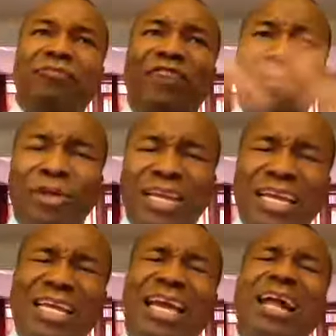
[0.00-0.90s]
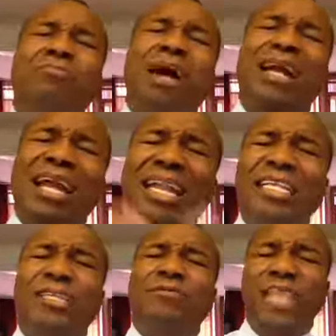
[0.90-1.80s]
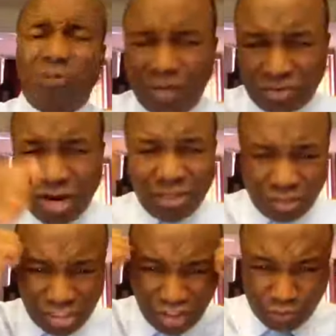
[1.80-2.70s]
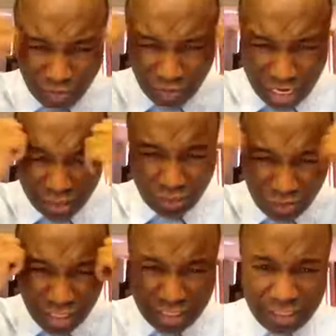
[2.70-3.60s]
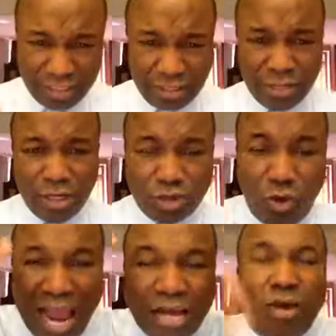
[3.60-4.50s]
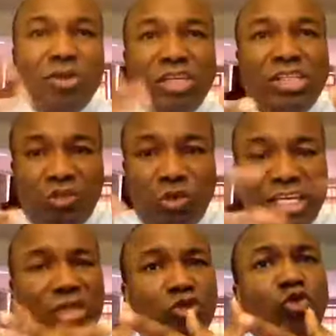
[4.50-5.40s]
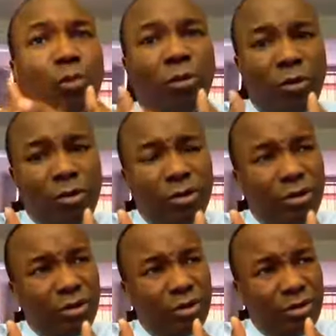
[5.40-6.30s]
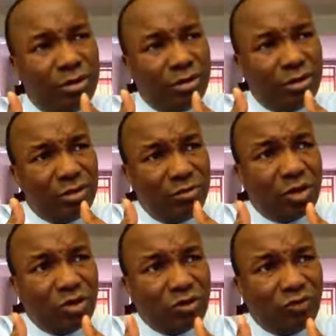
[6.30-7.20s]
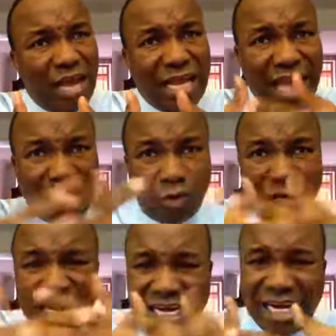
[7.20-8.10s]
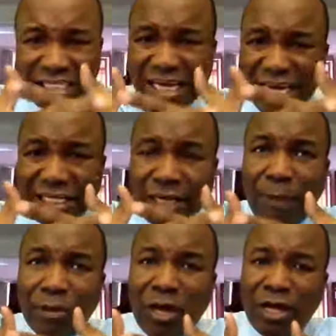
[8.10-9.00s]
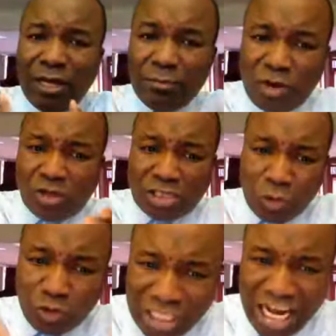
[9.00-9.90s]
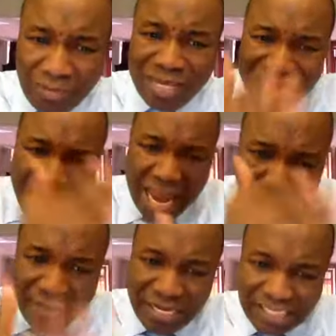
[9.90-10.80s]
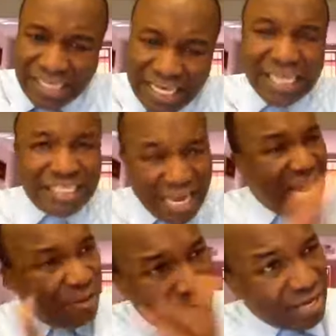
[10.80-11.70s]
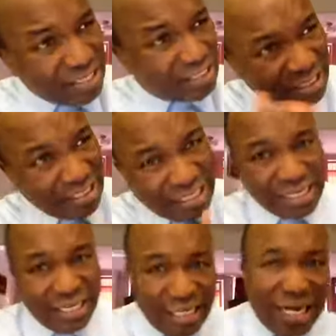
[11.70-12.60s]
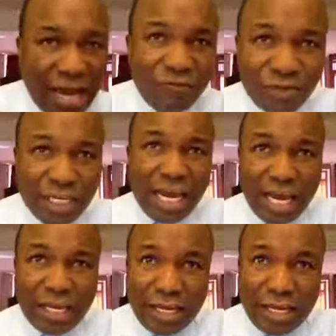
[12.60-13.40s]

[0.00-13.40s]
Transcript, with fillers: family and my relatives that were trying to teach me to get to read. So I got into a stupor because of that. I couldn't get it because, because they would tell me A, B, C is A, B, C, D, E, F, G, A.